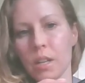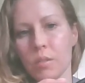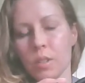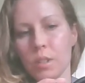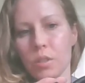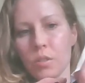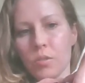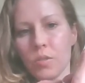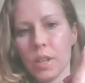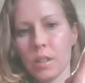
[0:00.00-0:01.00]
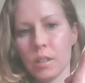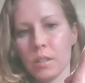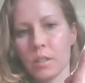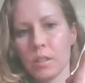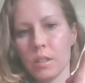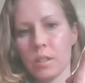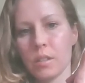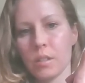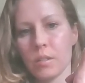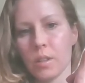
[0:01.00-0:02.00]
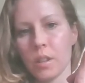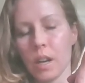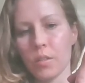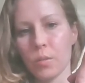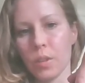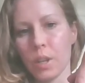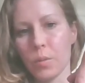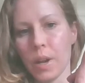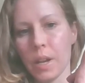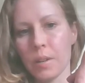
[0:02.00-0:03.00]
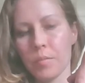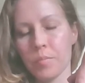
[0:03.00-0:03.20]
it would still fit with a lot of leeway.